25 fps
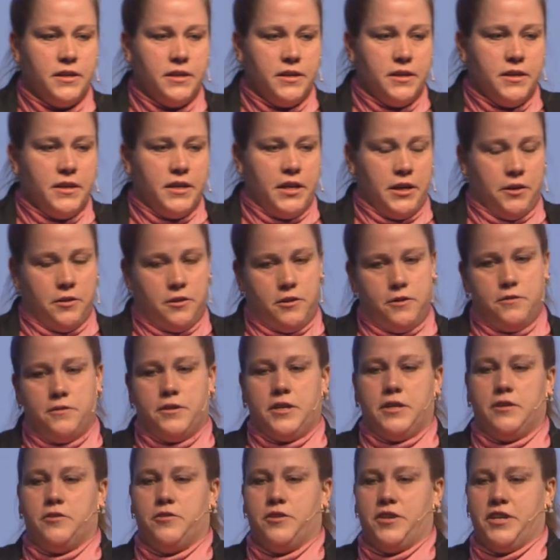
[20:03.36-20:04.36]

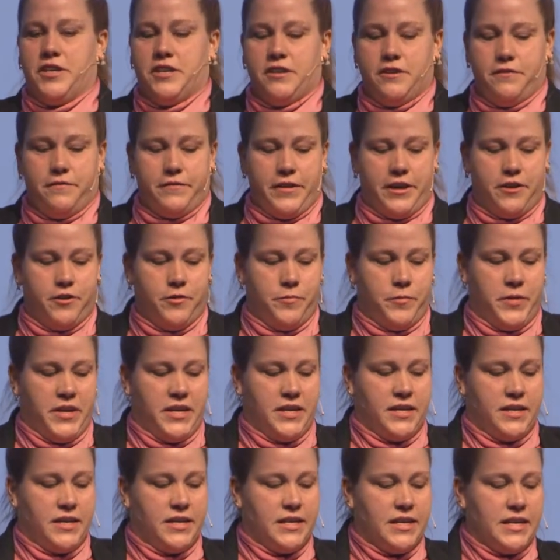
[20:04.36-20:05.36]
including learning and
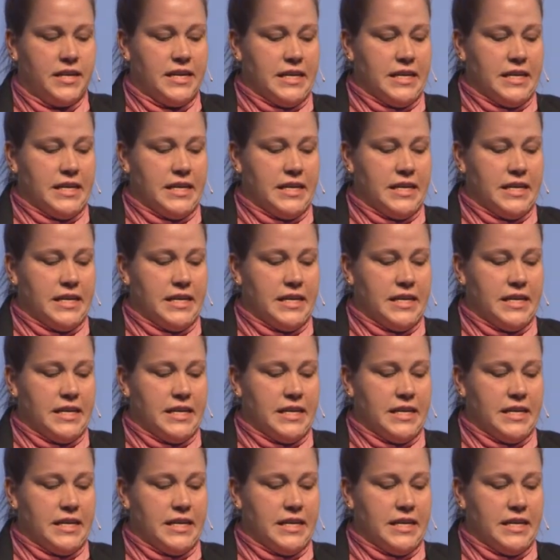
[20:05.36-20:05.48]
development,